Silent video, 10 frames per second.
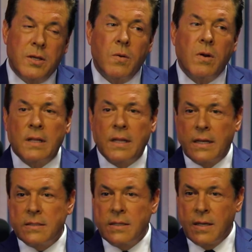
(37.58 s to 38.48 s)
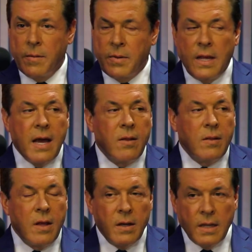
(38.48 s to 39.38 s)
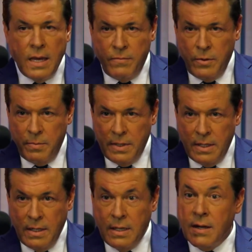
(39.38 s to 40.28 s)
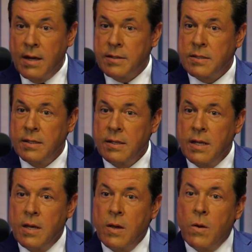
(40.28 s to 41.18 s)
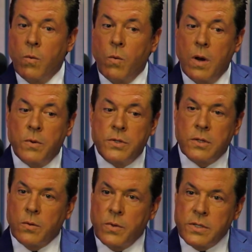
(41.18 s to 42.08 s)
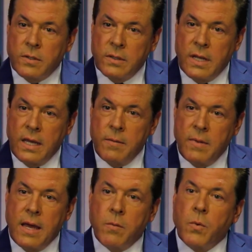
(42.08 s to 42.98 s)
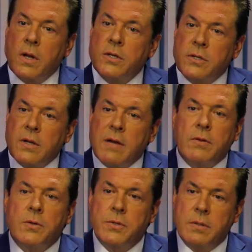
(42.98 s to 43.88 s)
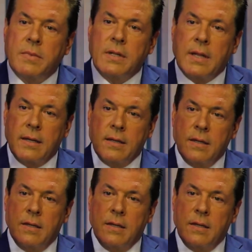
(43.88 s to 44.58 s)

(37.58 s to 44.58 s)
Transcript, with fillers: You are a legacy company. How long have you been in Austin? What was your original name and what has your evolution been like?